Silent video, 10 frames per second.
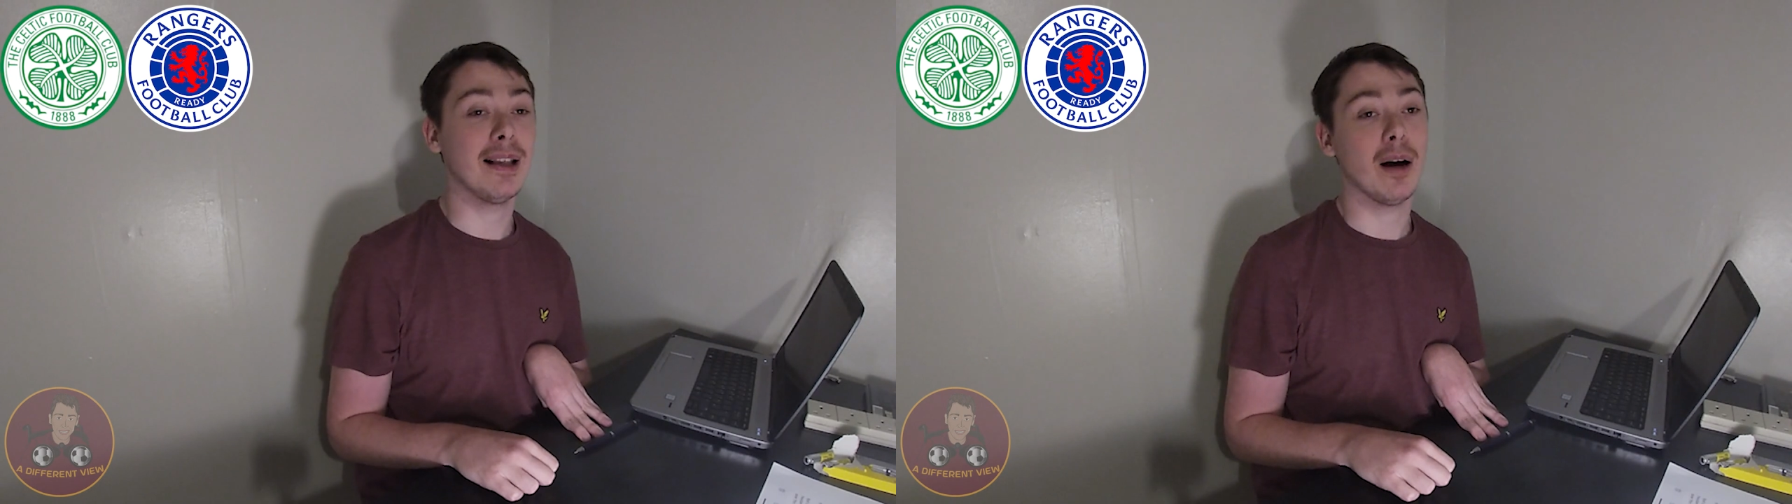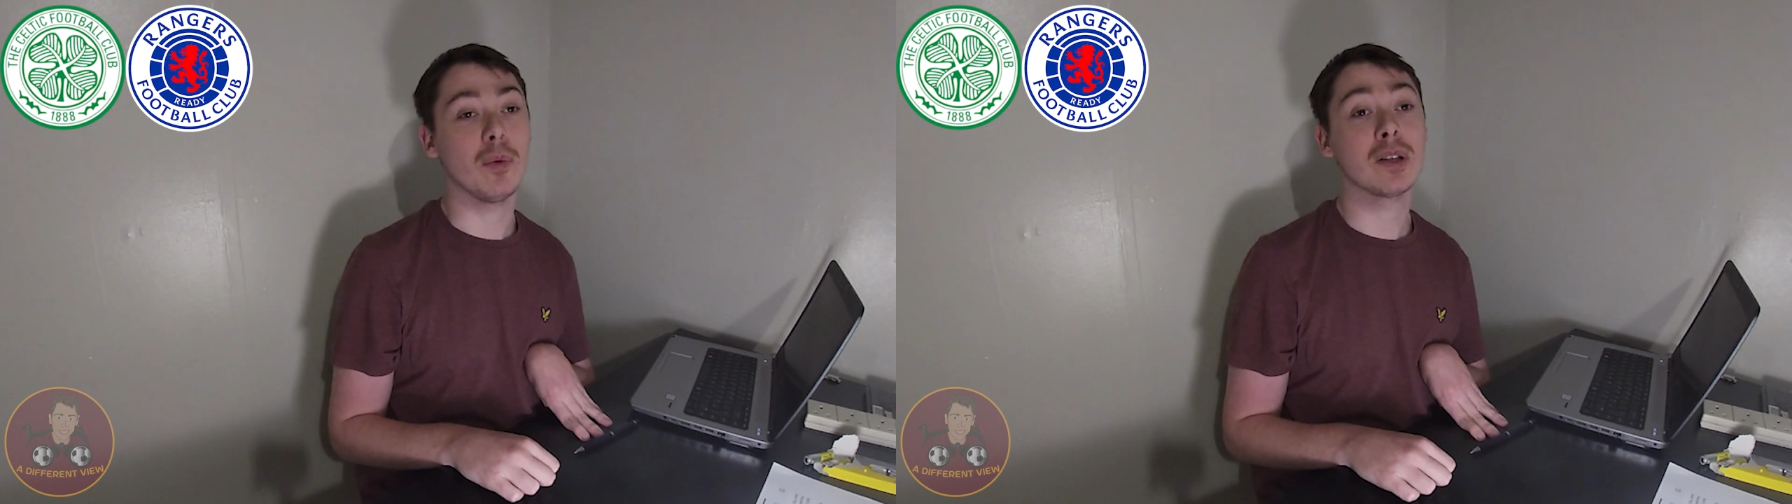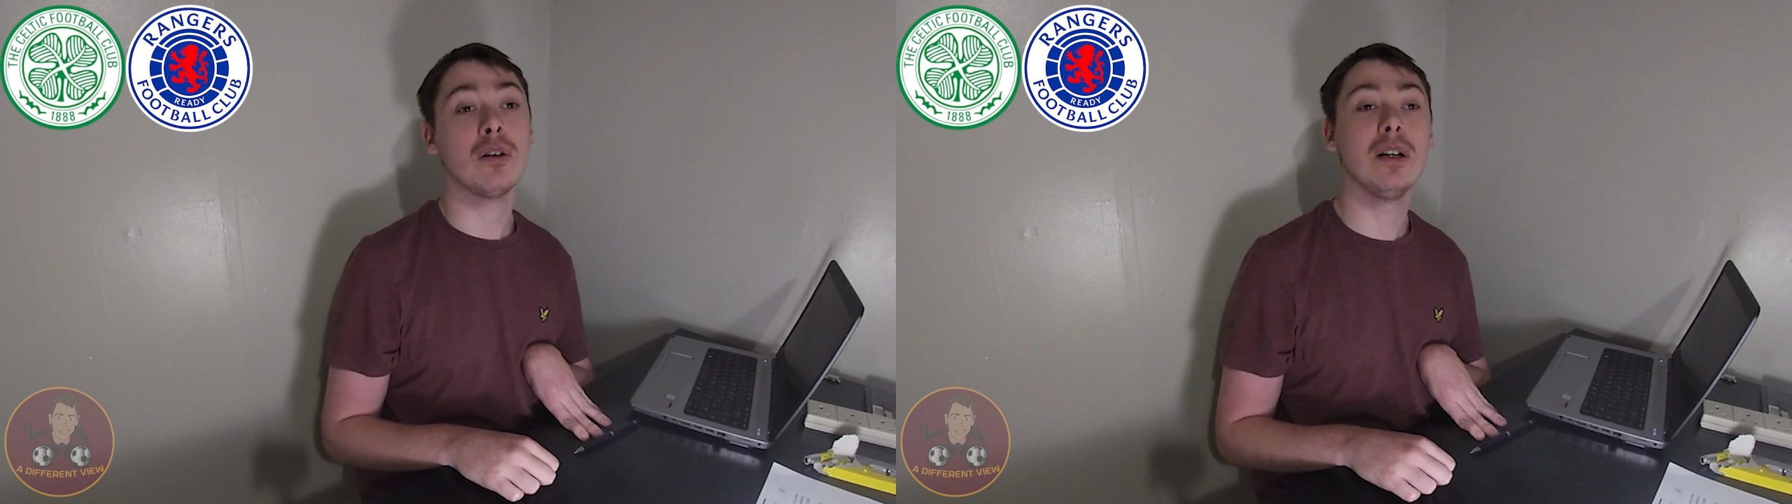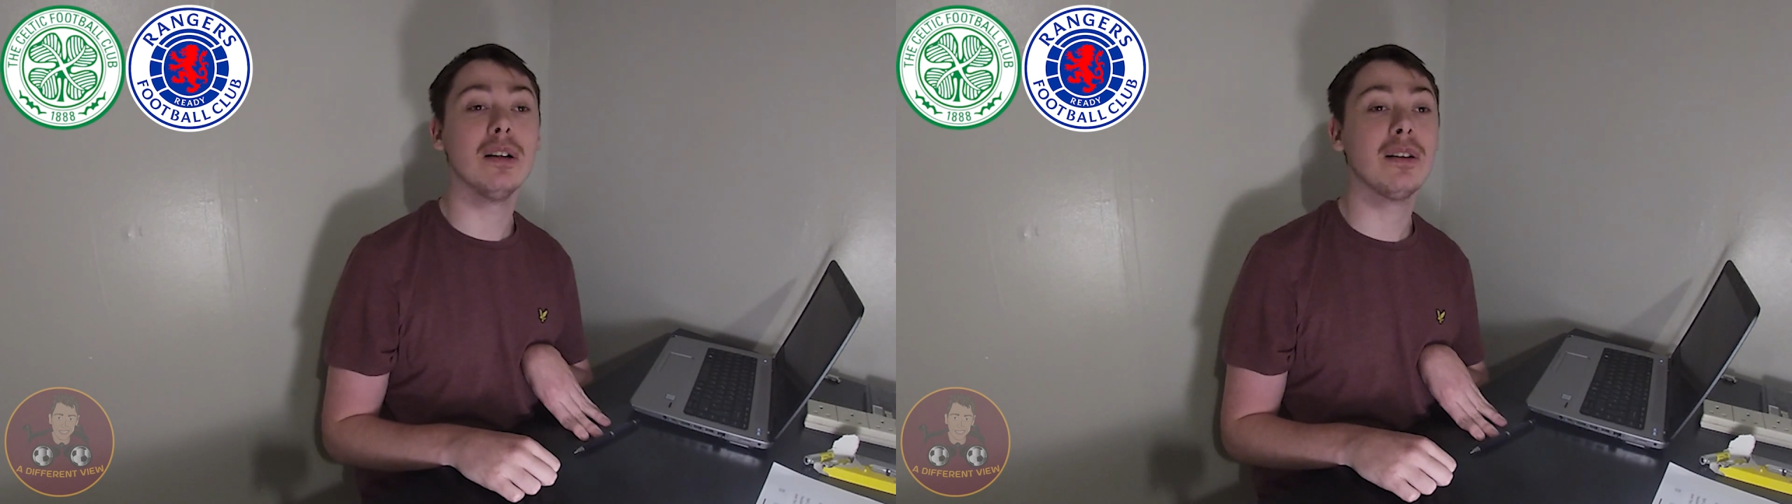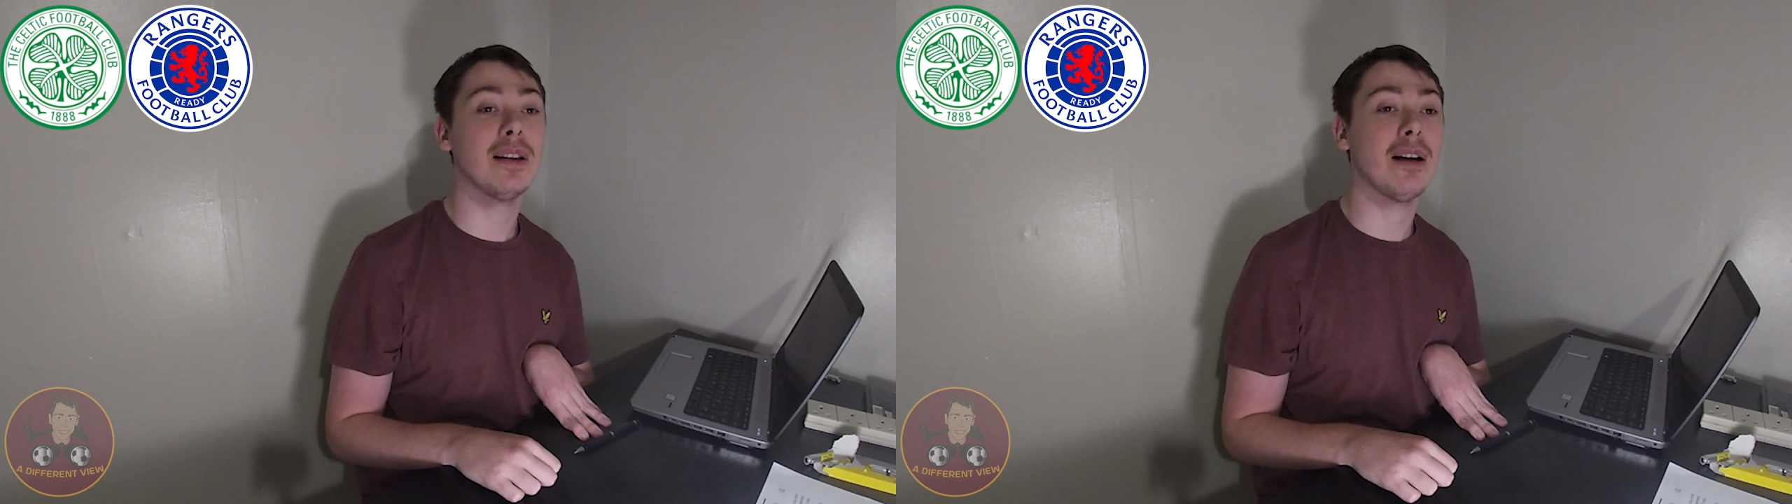that was
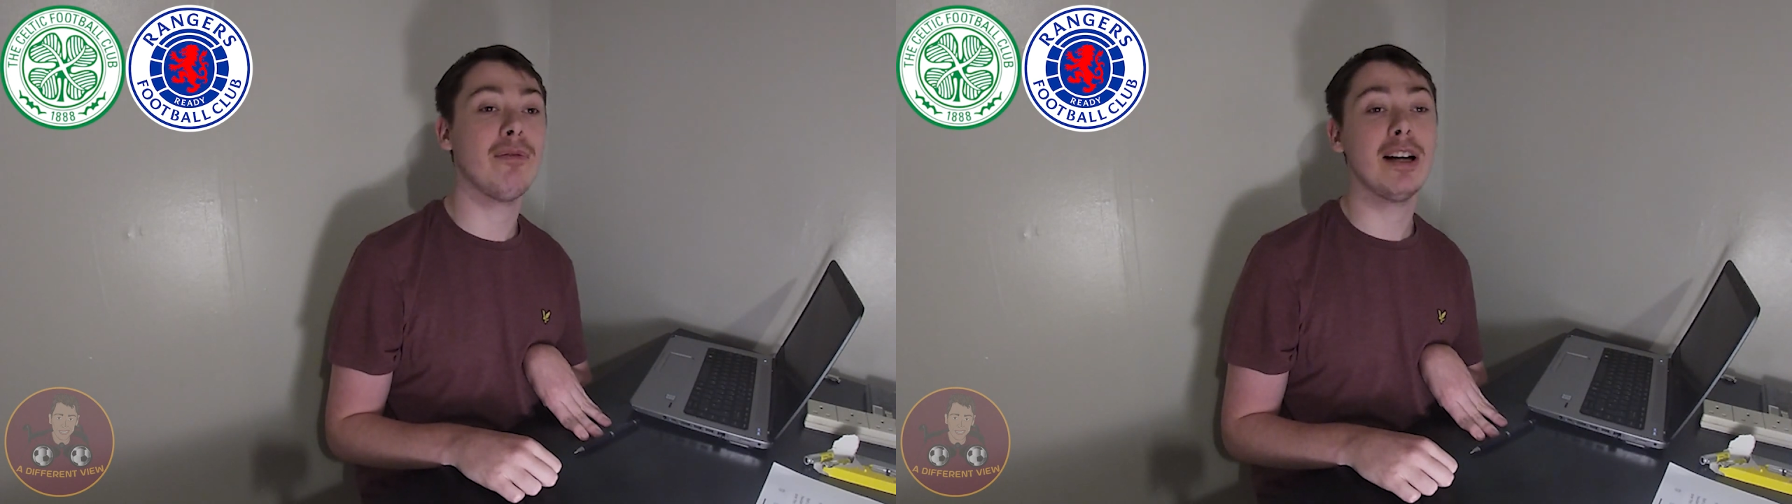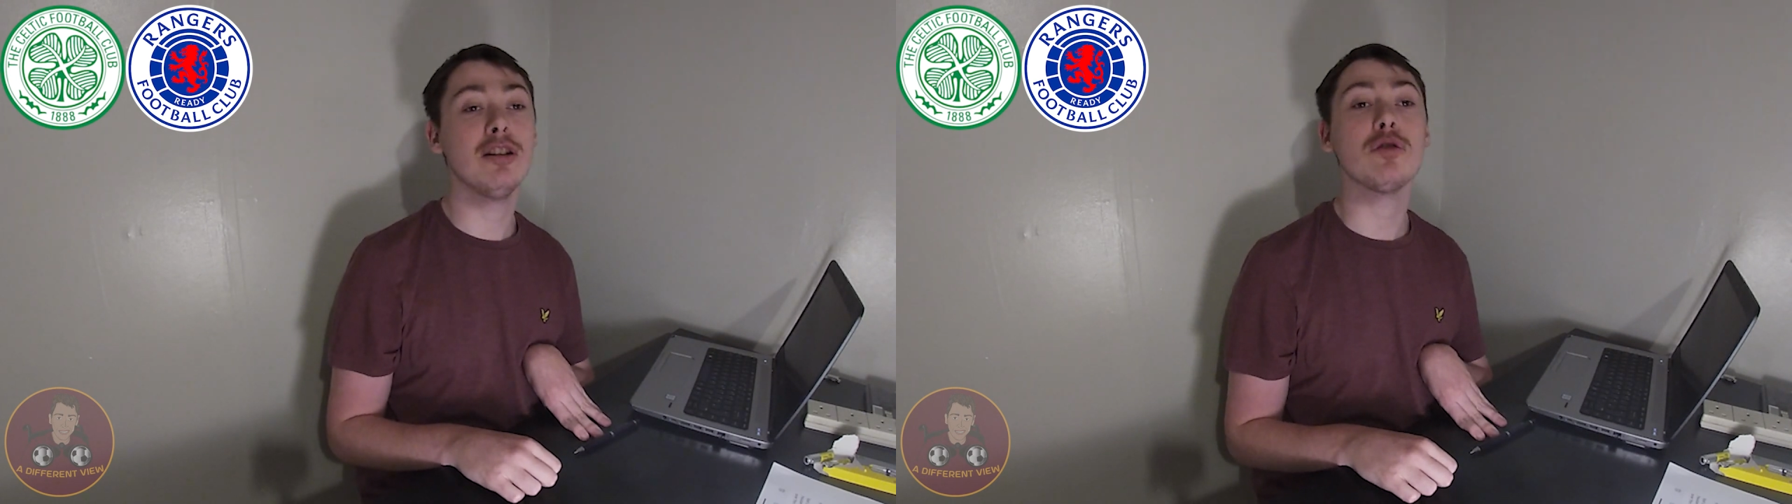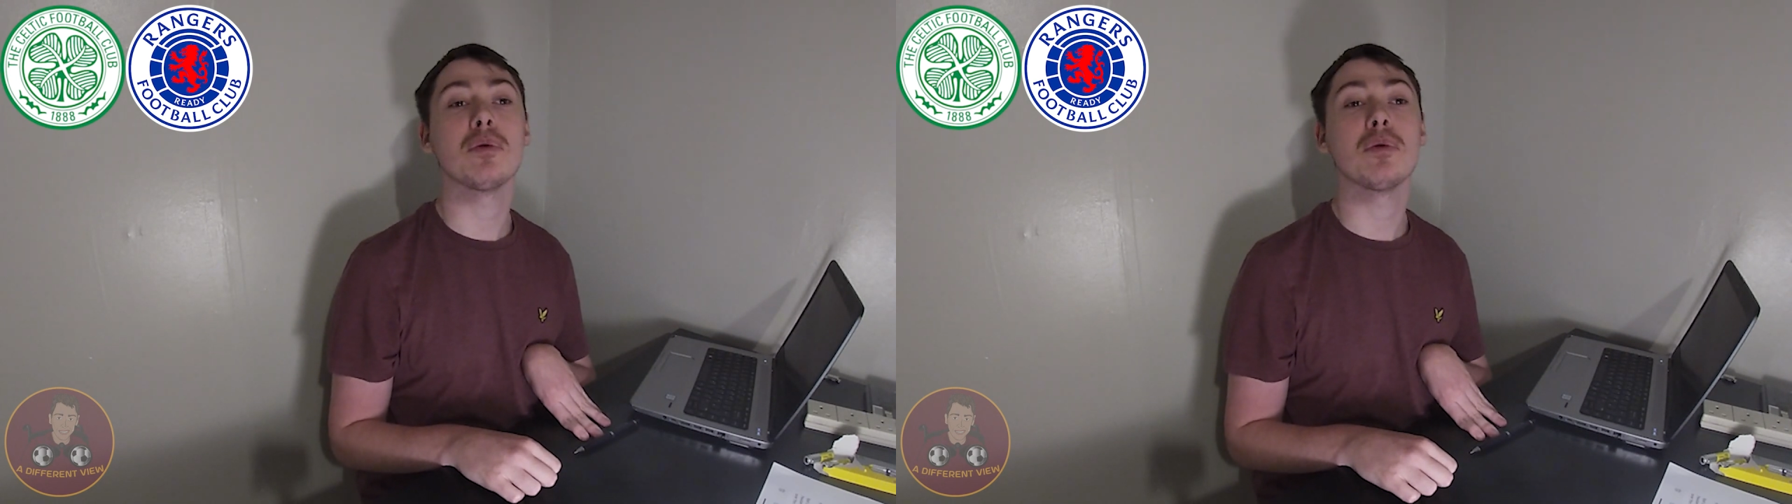cleared, and then Rangers